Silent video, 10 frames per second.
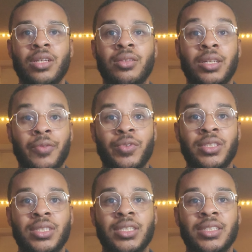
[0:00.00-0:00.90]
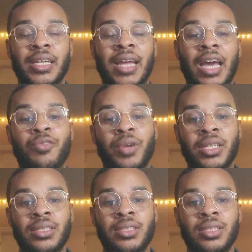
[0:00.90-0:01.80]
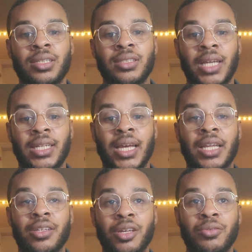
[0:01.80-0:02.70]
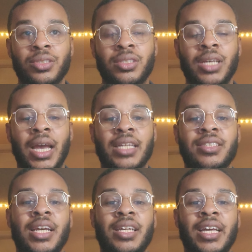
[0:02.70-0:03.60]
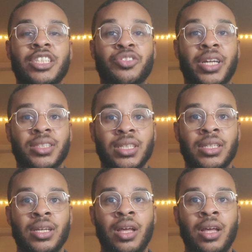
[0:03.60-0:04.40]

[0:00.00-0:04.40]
the differences in data at rest, data in use, and data in transit,